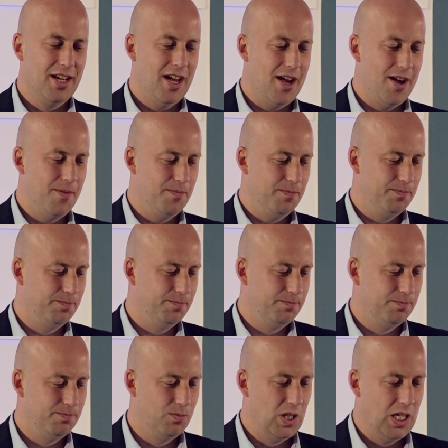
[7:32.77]

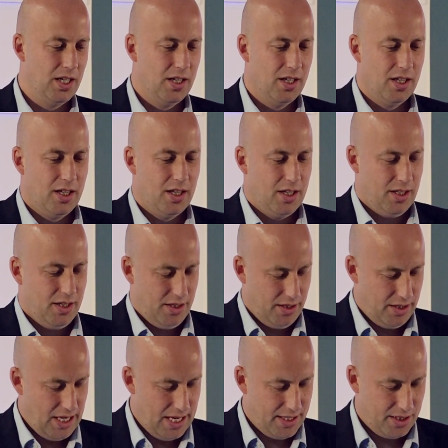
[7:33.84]

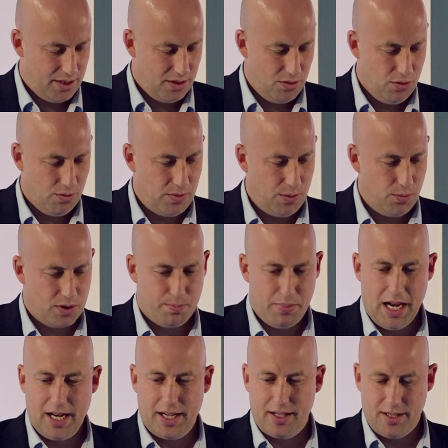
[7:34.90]
The answer normally was
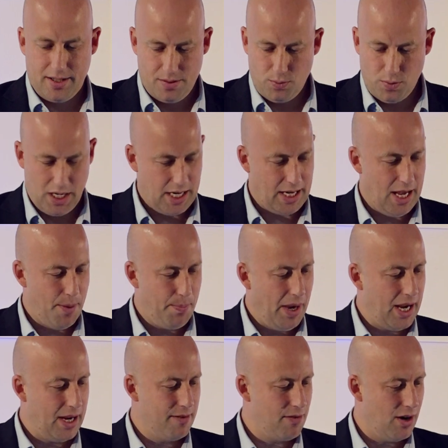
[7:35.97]
back, will I get a
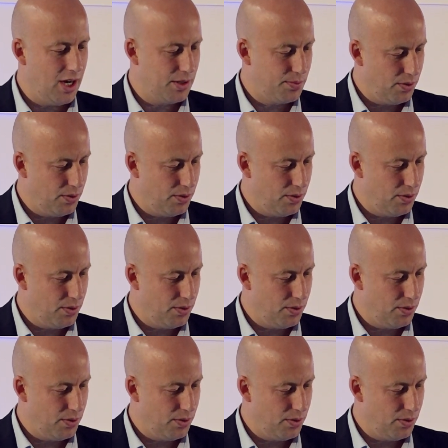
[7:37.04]
pay rise?